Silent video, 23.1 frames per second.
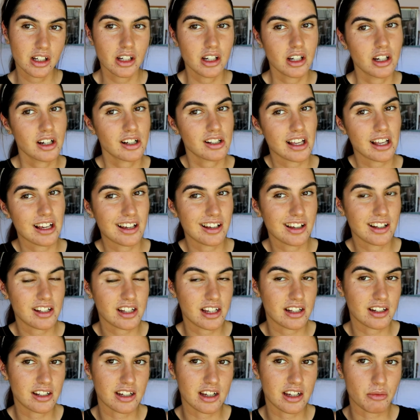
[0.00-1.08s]
because I can
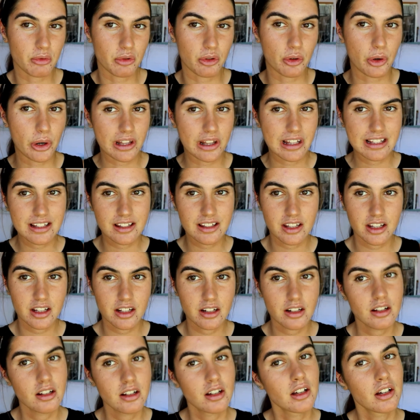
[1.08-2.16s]
tend to get more oily
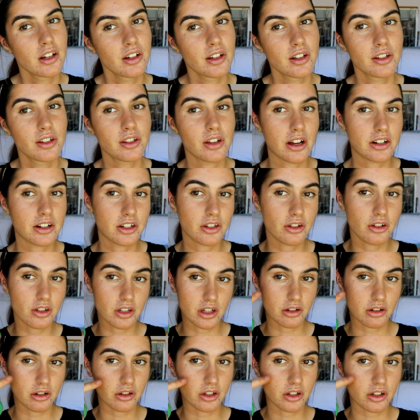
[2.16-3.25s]
skin so I just
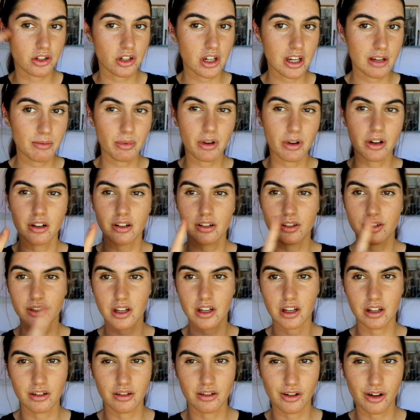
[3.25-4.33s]
usually do the cheekbones
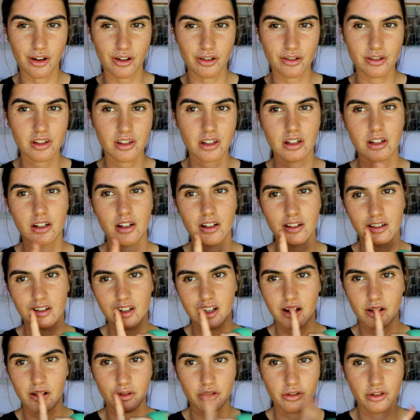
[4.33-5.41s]
and nose and
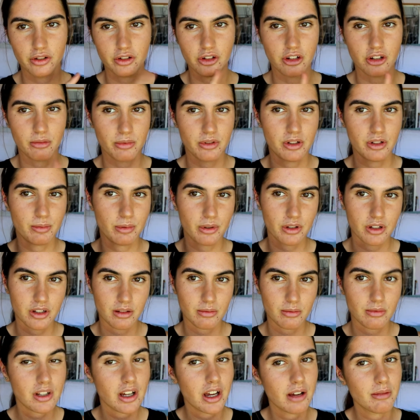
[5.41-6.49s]
like I'll do the cupid's bow
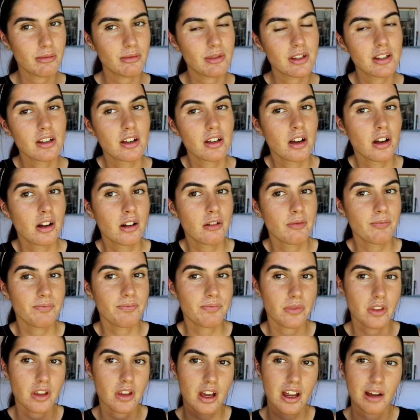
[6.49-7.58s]
sometimes
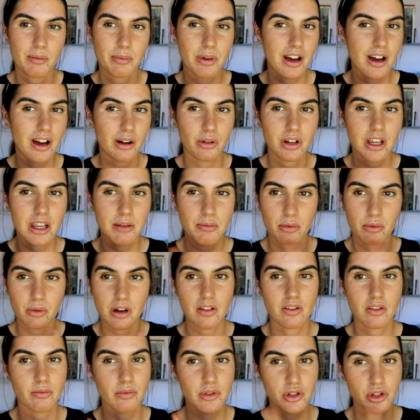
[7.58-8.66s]
uh, but I'll keep away
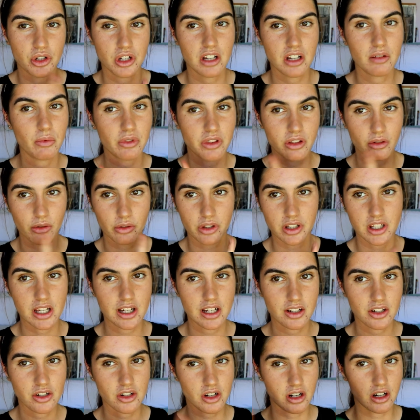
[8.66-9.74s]
from the chin with all the
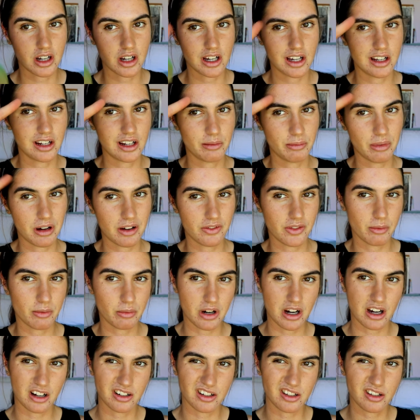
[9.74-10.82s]
texture and above the
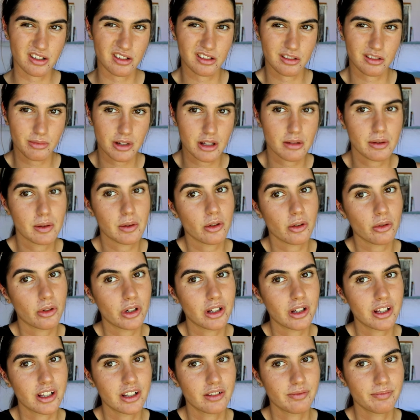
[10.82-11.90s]
brow just because it makes me look
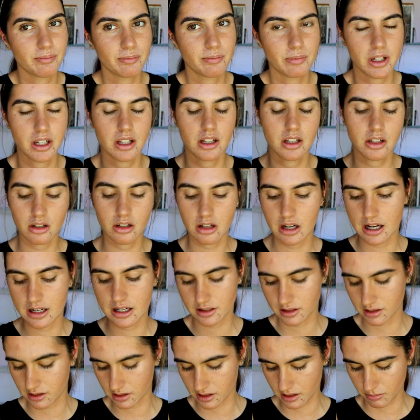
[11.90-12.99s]
oily but you
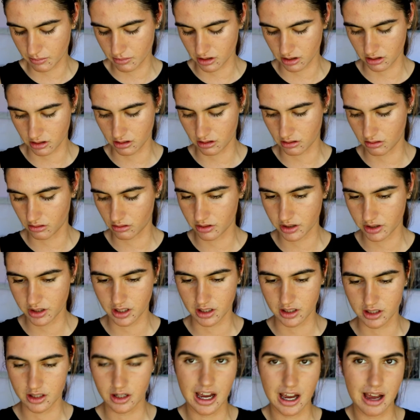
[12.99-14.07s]
guys it's up to you your
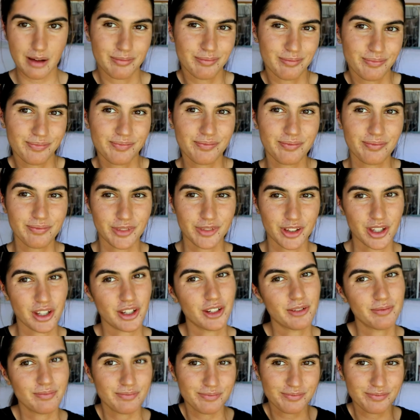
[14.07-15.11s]
skin type so